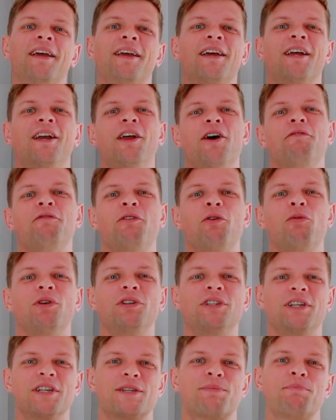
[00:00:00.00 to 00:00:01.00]
Hello
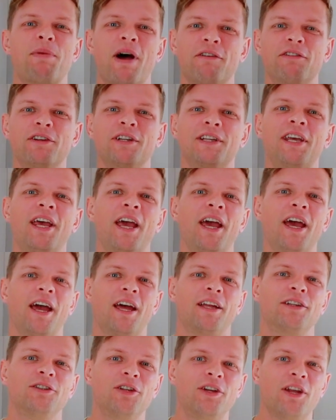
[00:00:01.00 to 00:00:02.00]
everyone, it's Pavel here
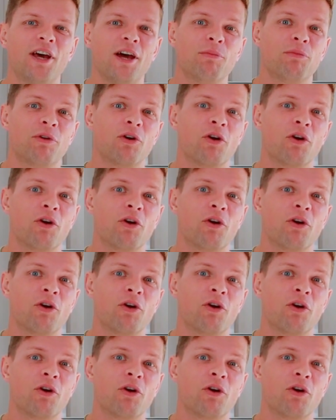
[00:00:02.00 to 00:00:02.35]
and today I'm